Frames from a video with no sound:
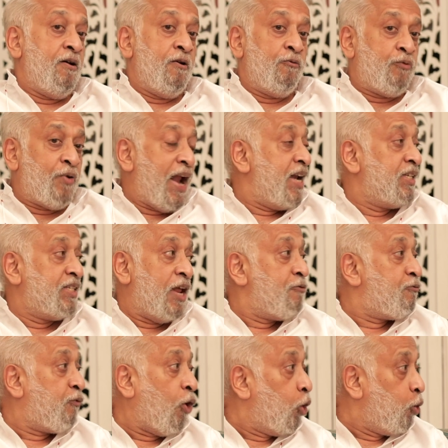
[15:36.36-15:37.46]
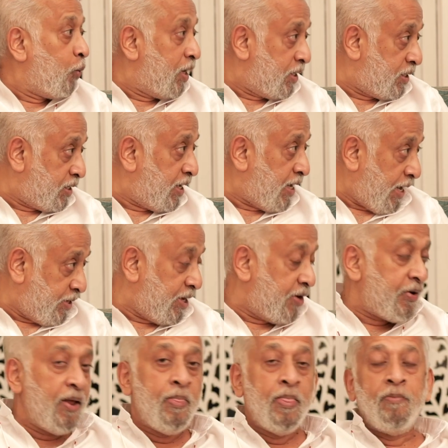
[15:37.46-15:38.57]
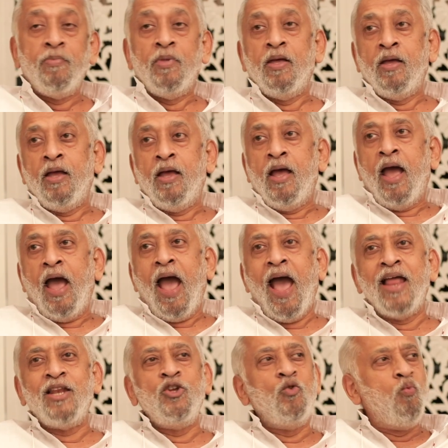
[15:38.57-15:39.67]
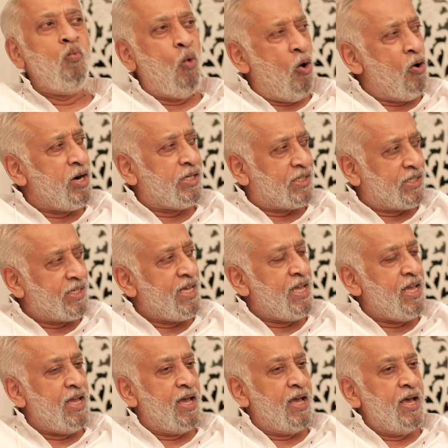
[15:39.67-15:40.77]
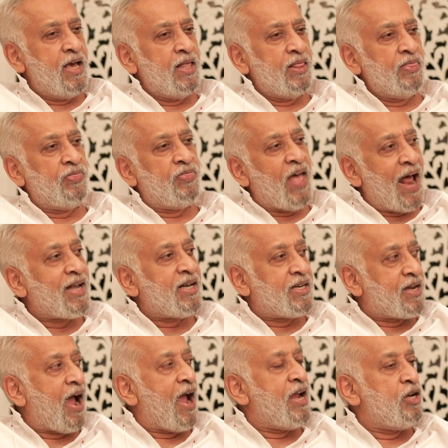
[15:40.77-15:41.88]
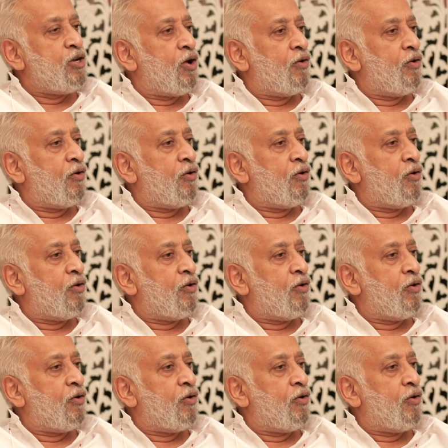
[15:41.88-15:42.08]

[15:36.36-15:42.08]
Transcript: friends and followers, etc. And you won't see that kind